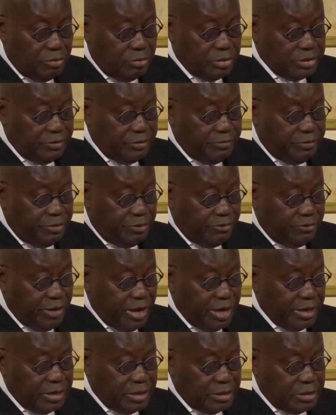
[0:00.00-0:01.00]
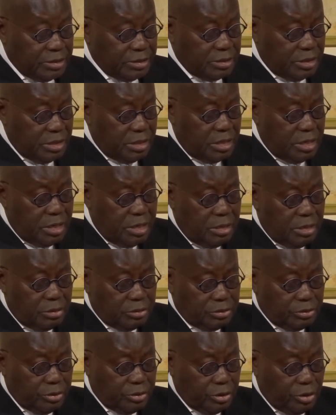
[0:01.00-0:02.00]
which have provided
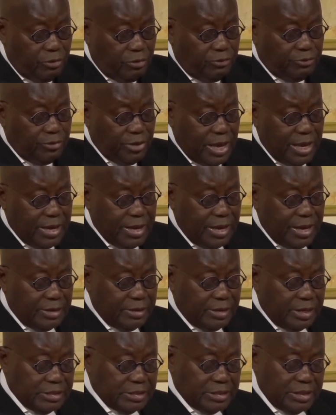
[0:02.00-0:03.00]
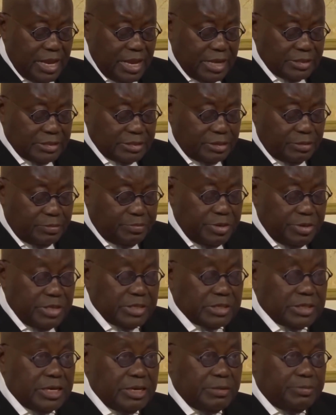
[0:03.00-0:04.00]
to the Kofi Annan International
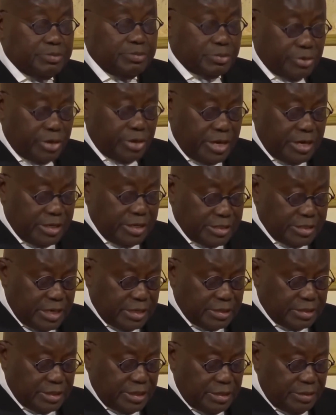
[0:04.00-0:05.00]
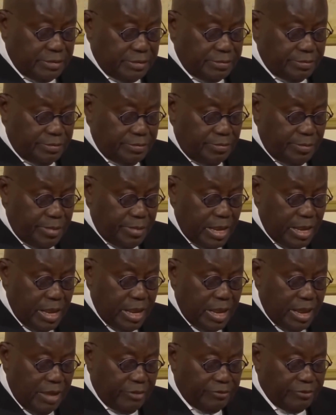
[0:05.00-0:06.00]
Peacekeeper Training Center,
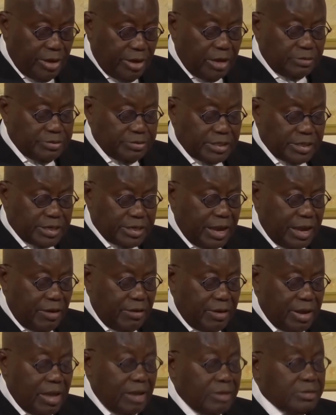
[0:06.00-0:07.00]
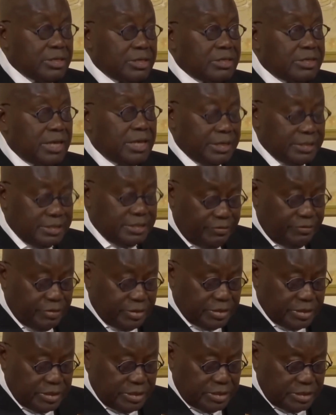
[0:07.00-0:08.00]
have helped it carry out its
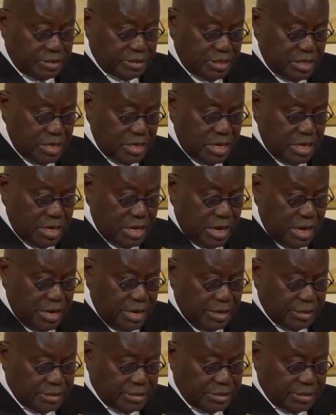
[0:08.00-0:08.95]
activities and